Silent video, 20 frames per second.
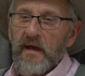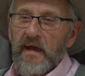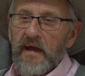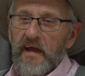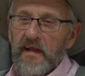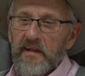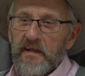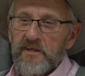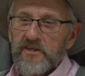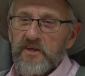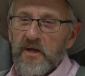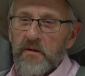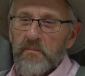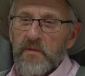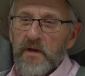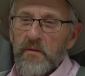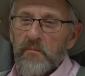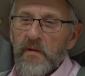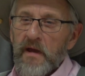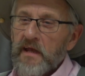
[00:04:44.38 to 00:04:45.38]
and they sent
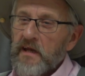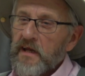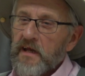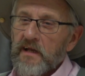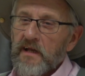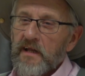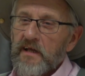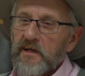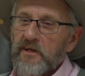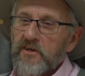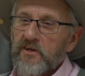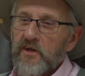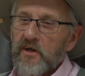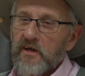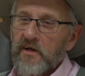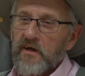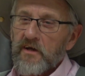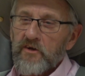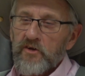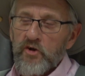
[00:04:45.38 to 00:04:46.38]
me immediately
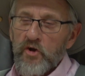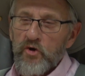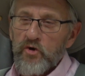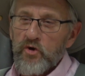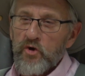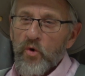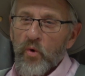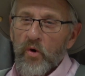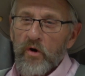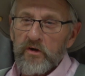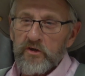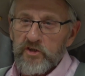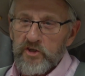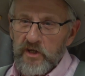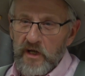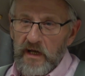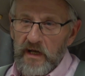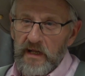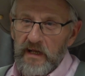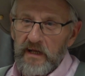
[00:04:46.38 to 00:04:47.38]
to New York
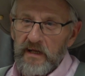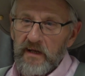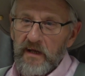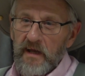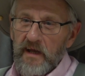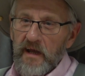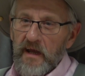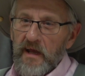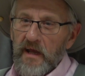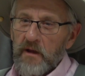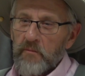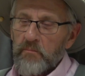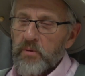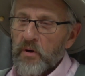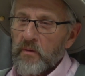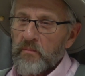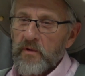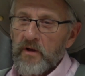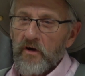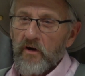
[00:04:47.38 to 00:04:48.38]
City and
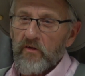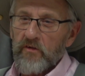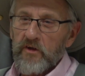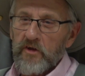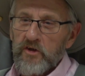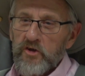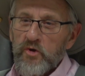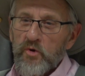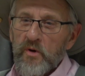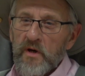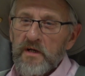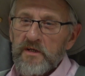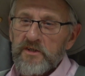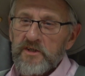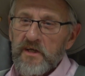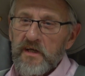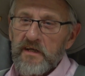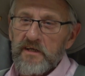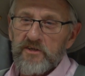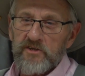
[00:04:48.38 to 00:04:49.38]
put me on the
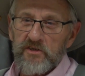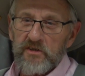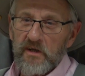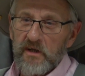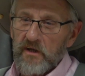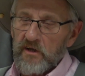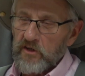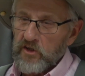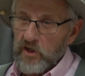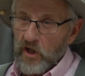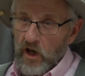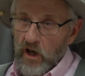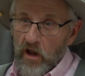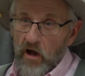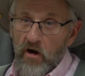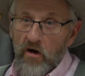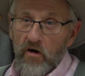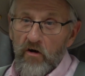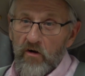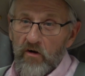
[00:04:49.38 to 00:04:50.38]
USS
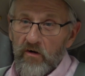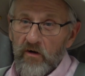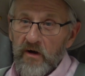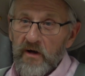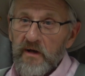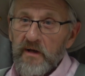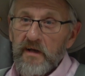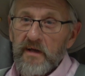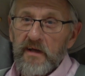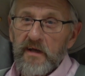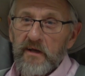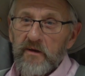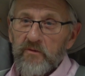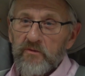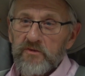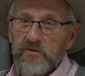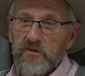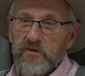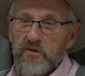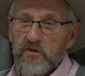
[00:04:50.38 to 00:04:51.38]
DeLong. It
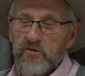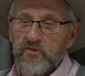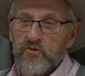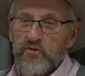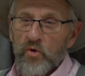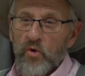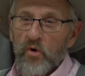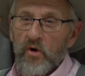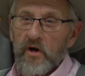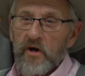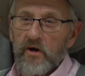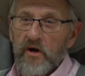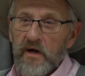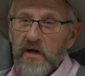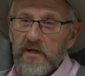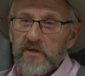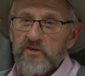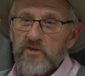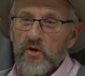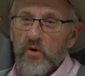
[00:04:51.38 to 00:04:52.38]
was a destroyer
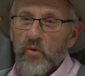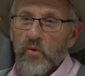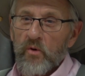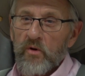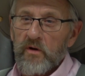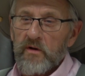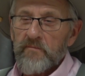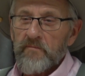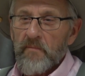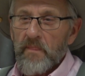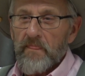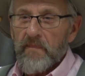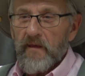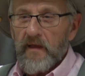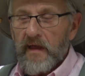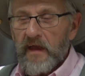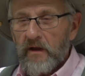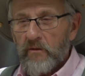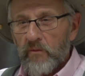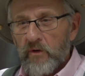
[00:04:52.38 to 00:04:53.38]
escort,
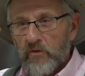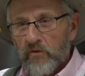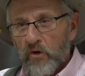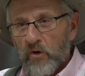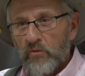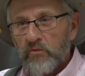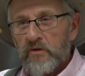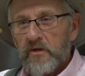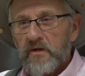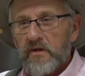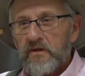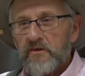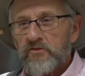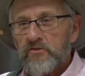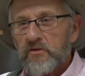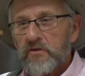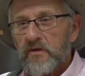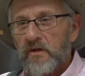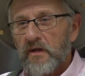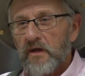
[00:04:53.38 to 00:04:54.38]
and we rode
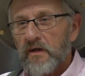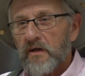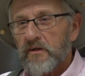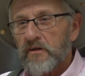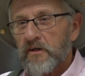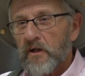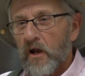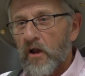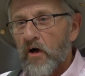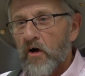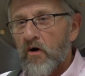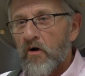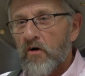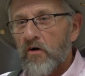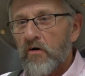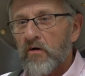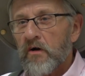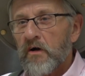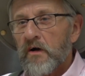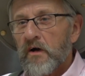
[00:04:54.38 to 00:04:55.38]
the
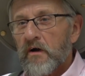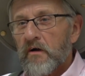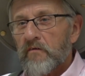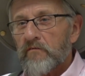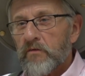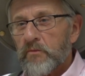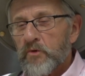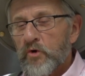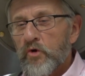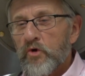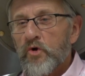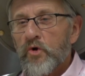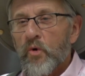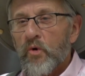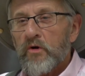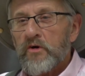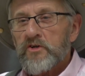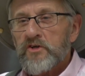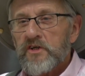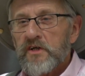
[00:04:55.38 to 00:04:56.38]
DeLong from New
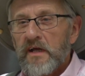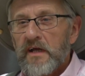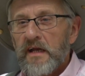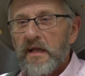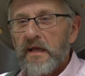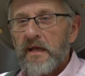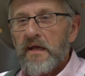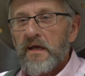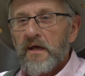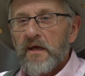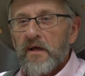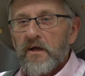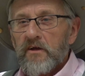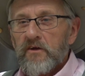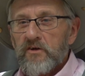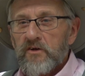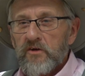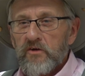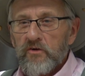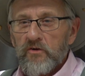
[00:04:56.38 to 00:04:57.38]
York City
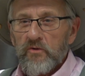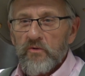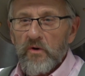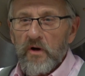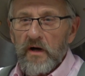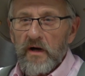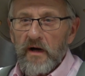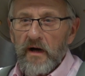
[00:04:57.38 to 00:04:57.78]
to